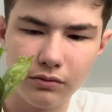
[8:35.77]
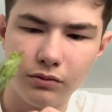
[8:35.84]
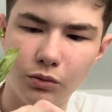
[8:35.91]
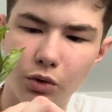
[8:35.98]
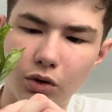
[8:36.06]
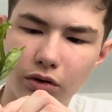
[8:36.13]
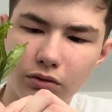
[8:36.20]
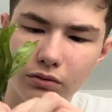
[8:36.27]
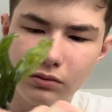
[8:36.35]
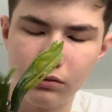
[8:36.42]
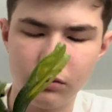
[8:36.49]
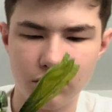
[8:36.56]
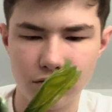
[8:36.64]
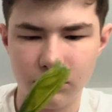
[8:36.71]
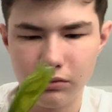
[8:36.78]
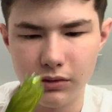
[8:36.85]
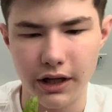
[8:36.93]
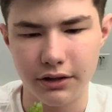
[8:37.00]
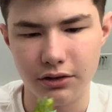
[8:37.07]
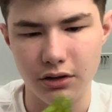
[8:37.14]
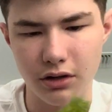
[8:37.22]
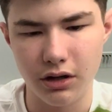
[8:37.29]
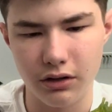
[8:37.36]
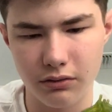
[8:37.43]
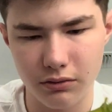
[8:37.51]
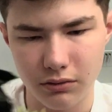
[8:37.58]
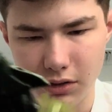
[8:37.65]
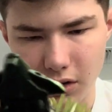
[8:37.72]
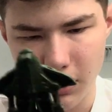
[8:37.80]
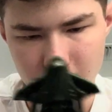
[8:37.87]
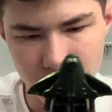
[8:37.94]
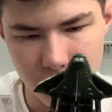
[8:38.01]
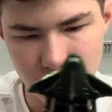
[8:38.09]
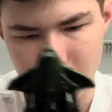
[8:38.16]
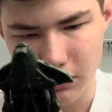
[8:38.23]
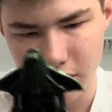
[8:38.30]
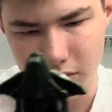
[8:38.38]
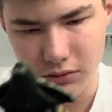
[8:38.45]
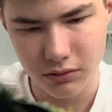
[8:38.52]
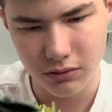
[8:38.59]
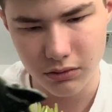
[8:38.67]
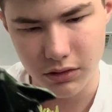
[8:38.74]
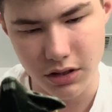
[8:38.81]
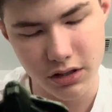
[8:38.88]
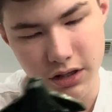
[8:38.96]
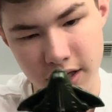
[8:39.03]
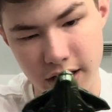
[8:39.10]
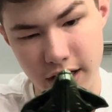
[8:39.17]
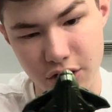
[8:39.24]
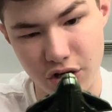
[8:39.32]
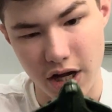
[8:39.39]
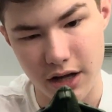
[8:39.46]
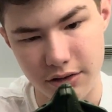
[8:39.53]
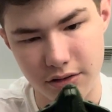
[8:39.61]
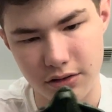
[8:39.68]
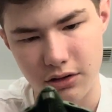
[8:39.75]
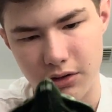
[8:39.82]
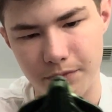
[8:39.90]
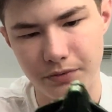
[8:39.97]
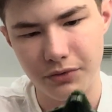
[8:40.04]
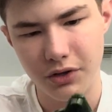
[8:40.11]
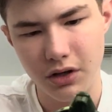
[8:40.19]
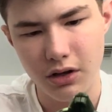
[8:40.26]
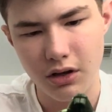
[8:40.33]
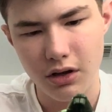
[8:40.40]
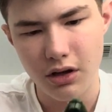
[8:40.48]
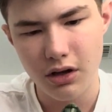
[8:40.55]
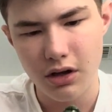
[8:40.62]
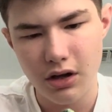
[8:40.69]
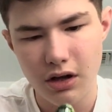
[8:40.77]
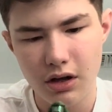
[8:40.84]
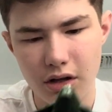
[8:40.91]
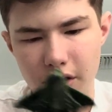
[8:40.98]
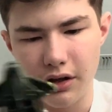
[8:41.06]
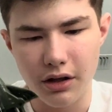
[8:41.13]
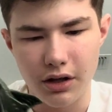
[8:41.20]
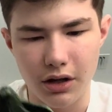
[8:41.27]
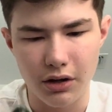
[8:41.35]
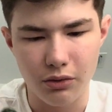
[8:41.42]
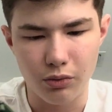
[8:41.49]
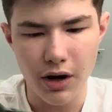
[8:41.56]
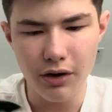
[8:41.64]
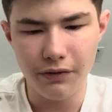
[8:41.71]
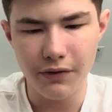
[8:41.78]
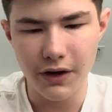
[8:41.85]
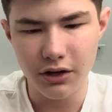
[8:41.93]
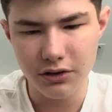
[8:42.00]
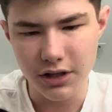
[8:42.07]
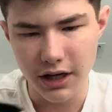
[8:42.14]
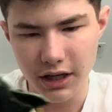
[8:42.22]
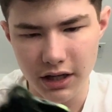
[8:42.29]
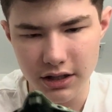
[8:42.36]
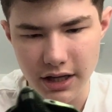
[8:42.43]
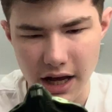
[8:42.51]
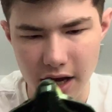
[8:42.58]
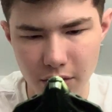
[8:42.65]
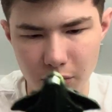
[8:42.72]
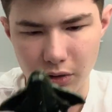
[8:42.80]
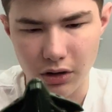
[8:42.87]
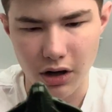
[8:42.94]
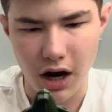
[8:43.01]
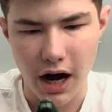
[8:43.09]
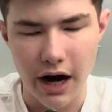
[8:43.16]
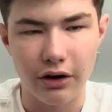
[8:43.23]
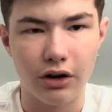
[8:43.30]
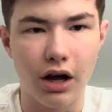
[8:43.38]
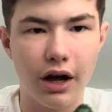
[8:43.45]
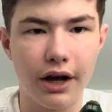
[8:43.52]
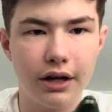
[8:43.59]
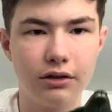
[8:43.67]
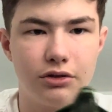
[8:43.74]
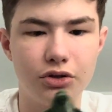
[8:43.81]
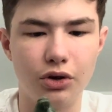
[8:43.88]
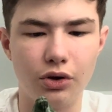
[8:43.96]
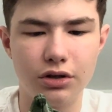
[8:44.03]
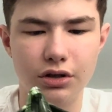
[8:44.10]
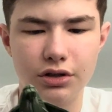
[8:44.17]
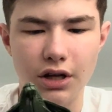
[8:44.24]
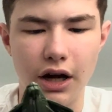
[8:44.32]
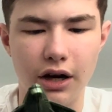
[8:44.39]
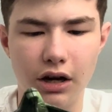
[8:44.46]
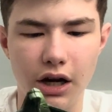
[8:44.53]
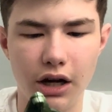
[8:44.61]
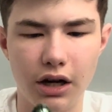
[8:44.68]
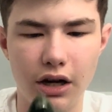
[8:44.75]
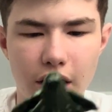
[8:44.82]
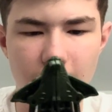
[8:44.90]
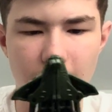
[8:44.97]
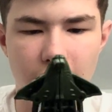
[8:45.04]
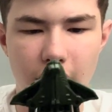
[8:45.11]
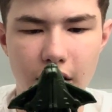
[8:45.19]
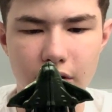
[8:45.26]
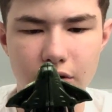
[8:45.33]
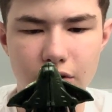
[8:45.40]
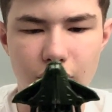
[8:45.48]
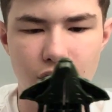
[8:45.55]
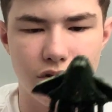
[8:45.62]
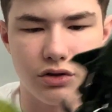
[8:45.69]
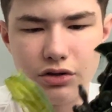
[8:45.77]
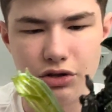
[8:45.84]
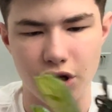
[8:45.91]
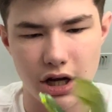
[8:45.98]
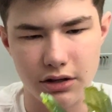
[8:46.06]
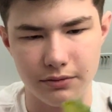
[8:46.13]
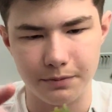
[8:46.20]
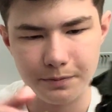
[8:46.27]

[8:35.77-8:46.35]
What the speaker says: well, that's not, it doesn't contain Jazz, so. The rare figures that it contained were Ironhide, Studio Series Ironhide, and Studio Series Jazz.